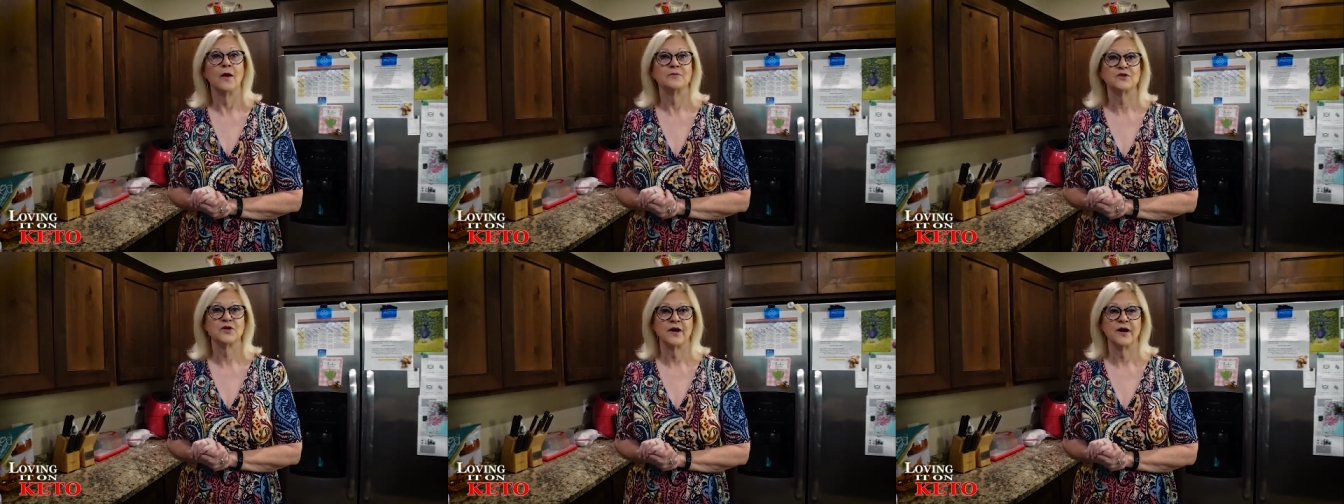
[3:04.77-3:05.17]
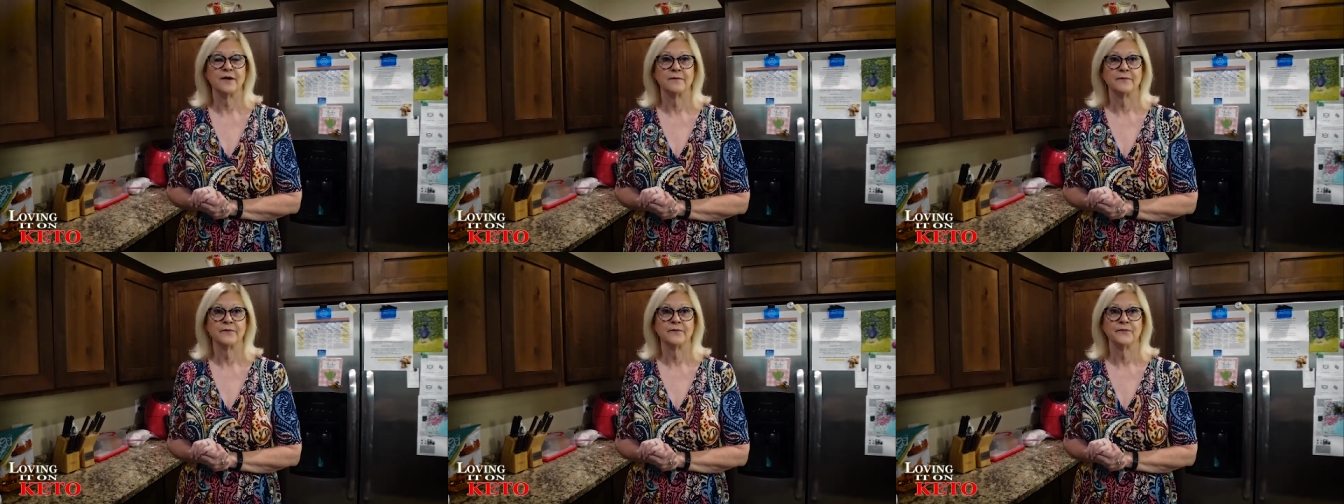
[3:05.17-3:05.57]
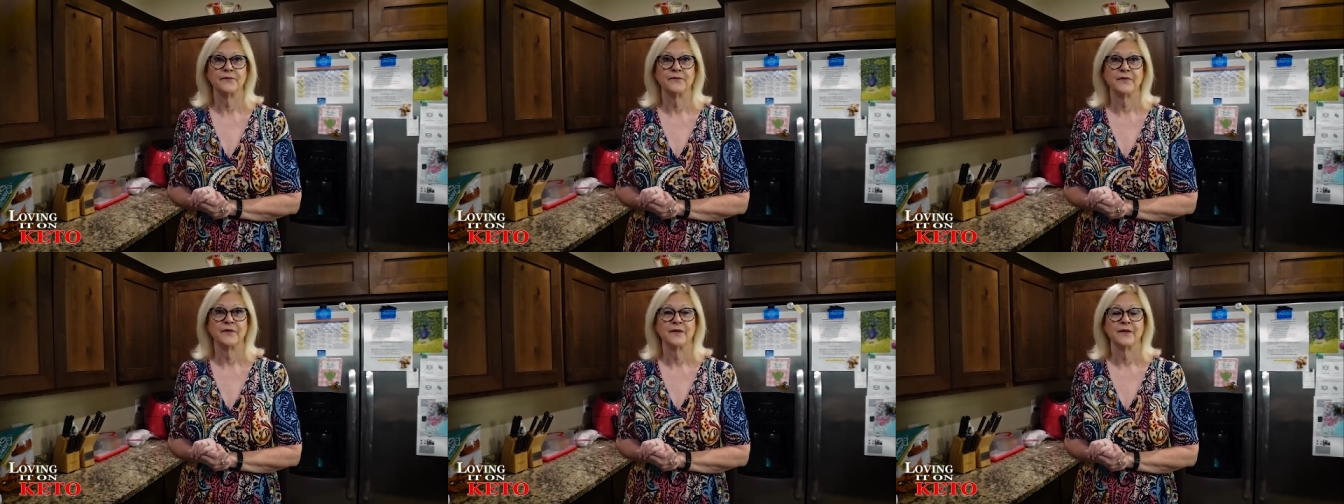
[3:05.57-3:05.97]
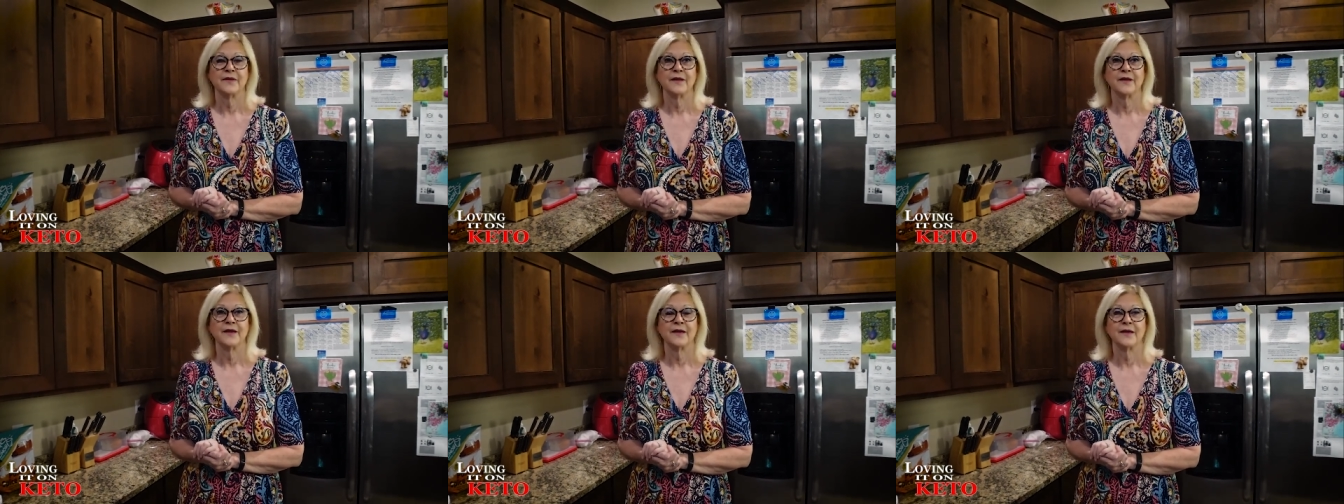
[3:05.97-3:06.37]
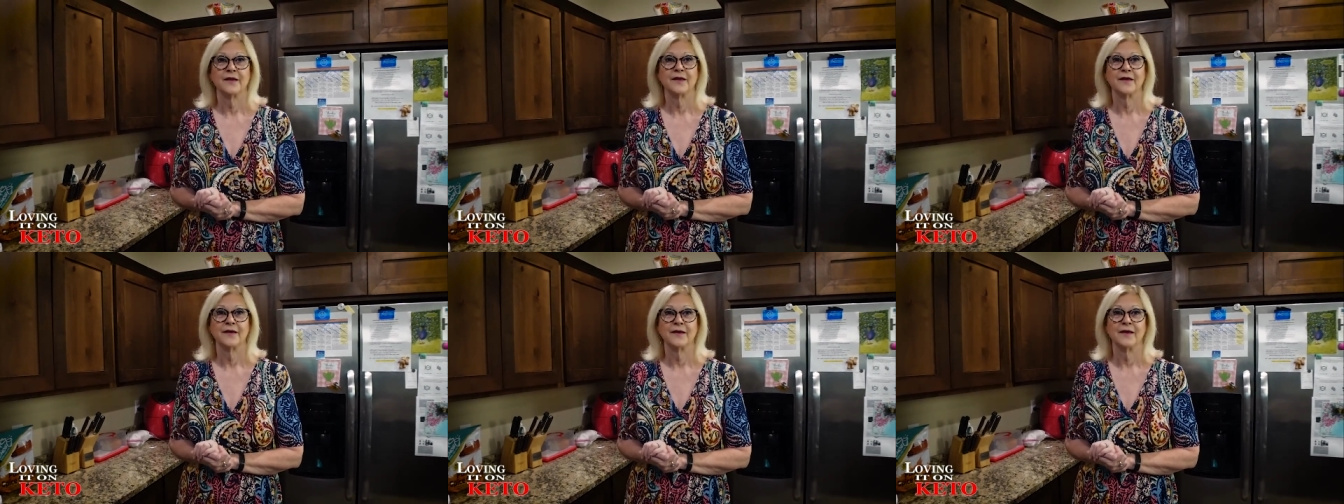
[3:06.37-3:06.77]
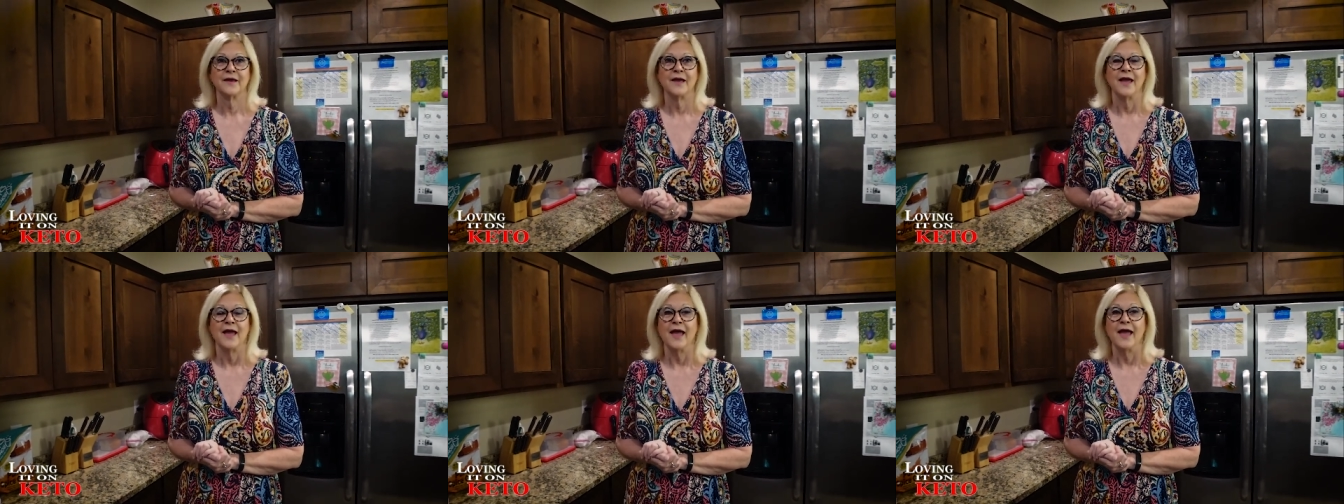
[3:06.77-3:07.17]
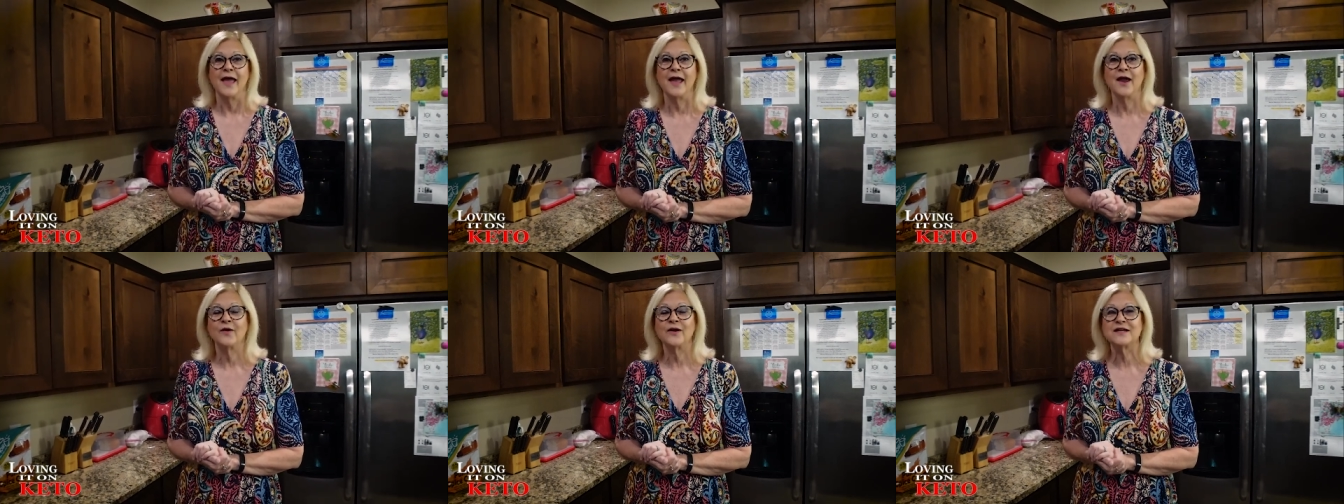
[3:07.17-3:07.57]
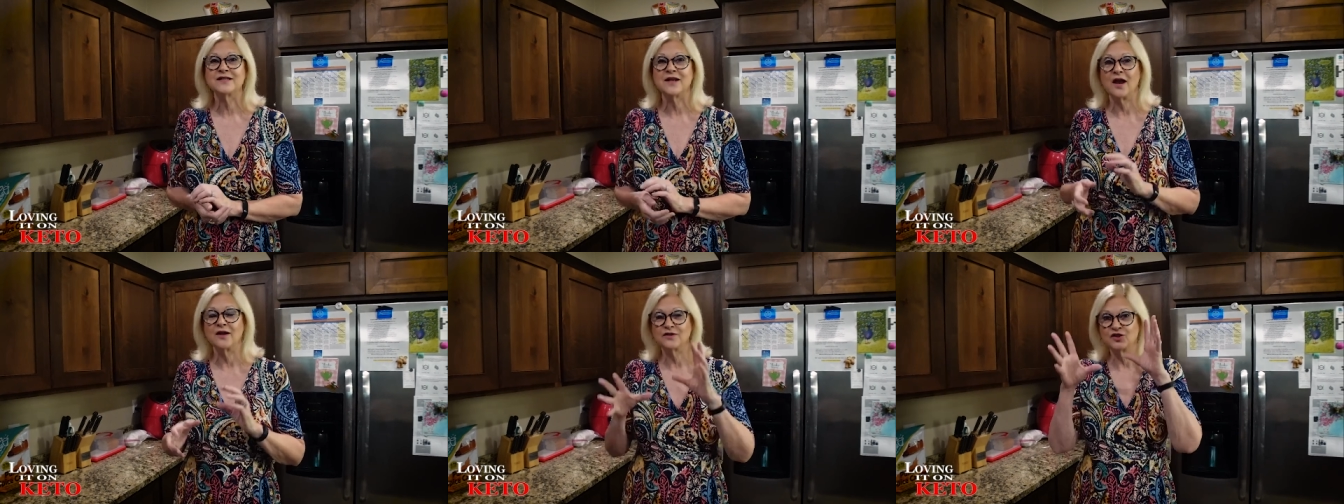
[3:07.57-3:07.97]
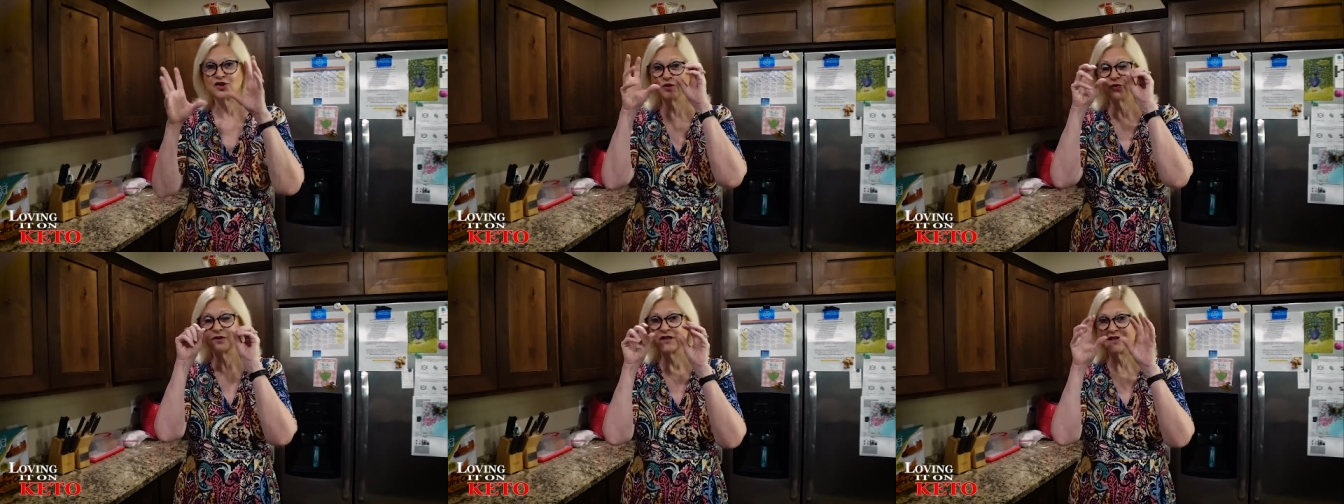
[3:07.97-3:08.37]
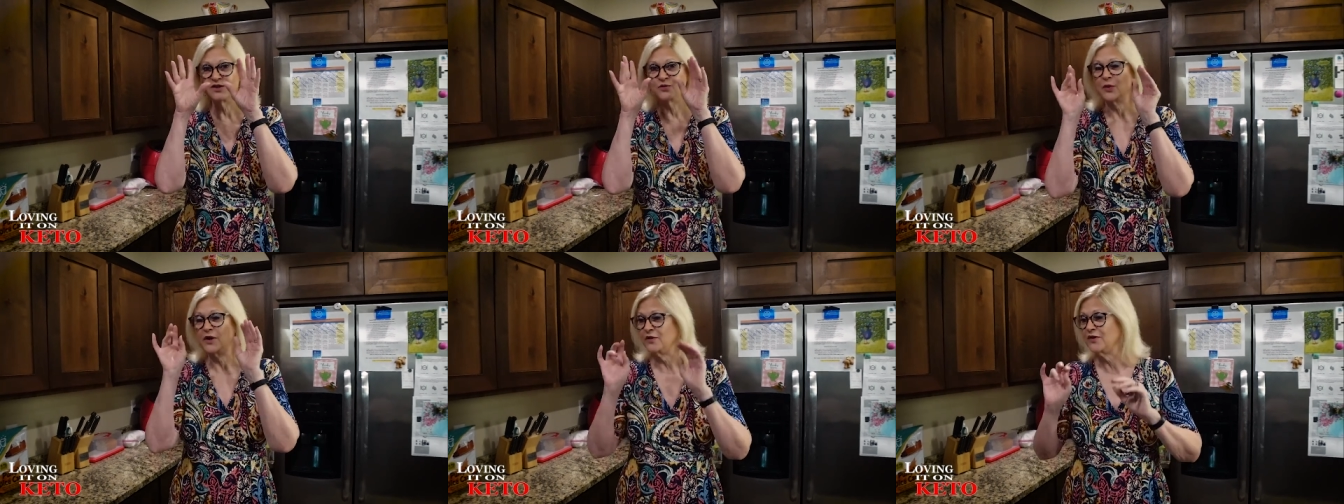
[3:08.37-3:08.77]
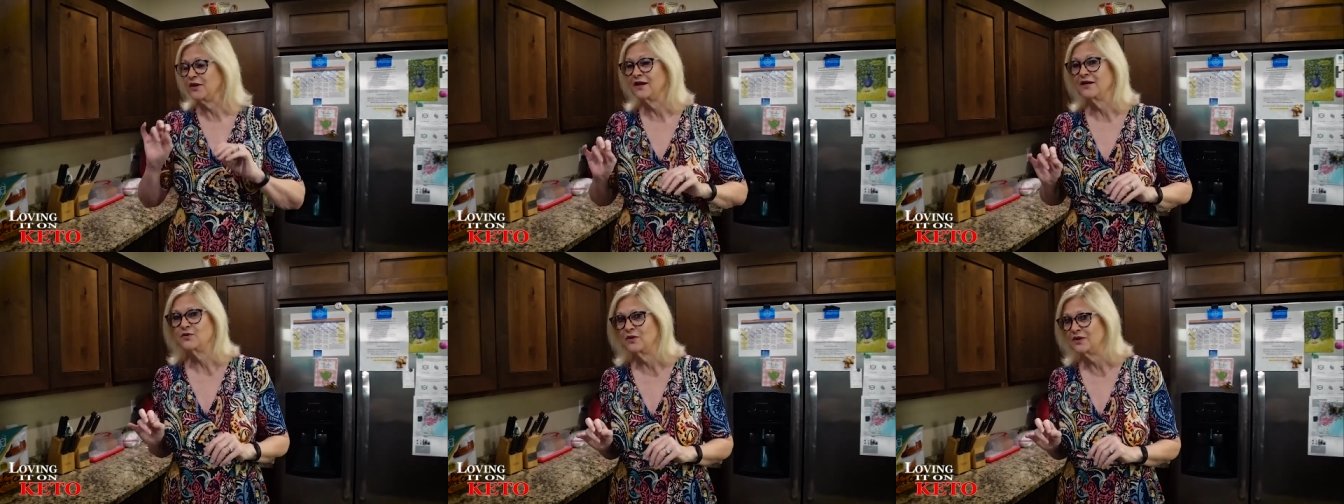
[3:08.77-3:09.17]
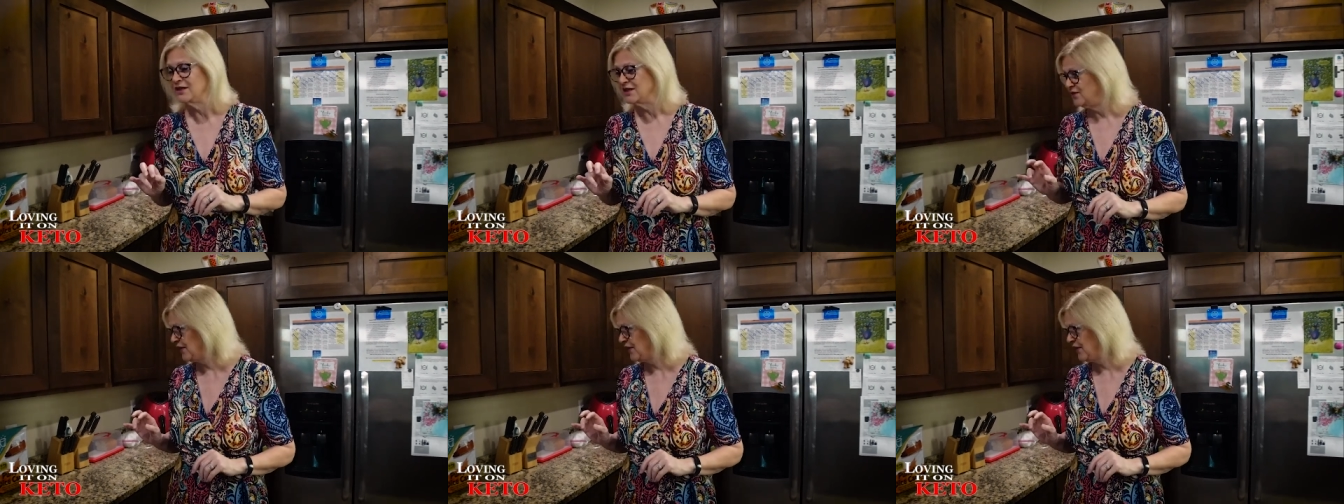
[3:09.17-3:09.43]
can't see. I can't see. Harry's doing these weird things with his